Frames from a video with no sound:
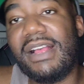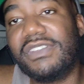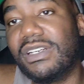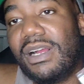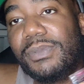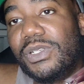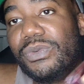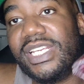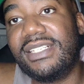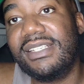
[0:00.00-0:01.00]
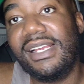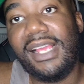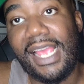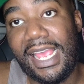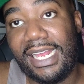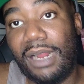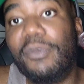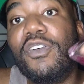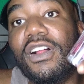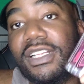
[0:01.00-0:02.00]
after a couple of weeks, and I'm
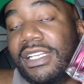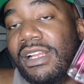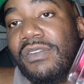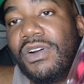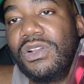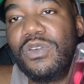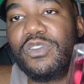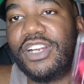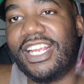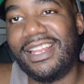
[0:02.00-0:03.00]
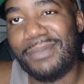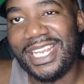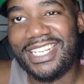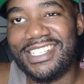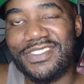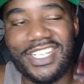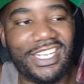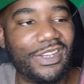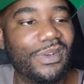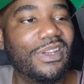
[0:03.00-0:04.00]
falling in love all over again making this
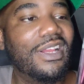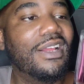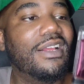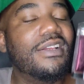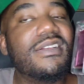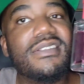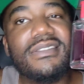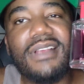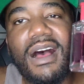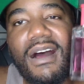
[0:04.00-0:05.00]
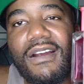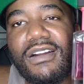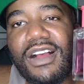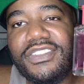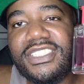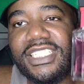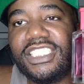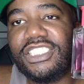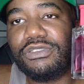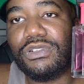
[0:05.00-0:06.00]
video. Zaharoff
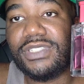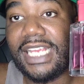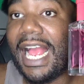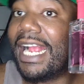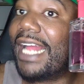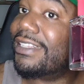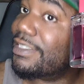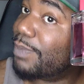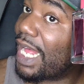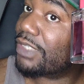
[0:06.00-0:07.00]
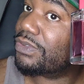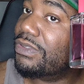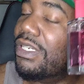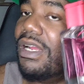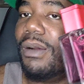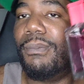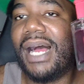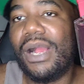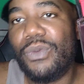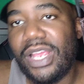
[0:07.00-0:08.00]
Signature Rosé. I got this bottle
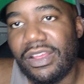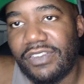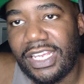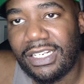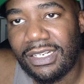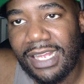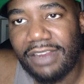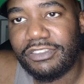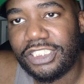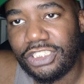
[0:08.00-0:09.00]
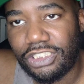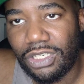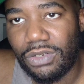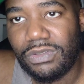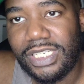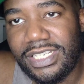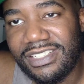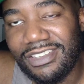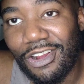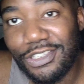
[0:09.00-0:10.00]
by way of an Unaverage Joe.
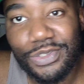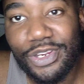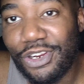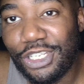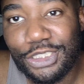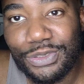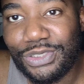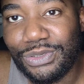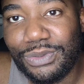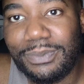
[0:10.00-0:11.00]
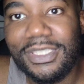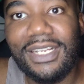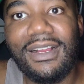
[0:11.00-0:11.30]
He's also here on YouTube.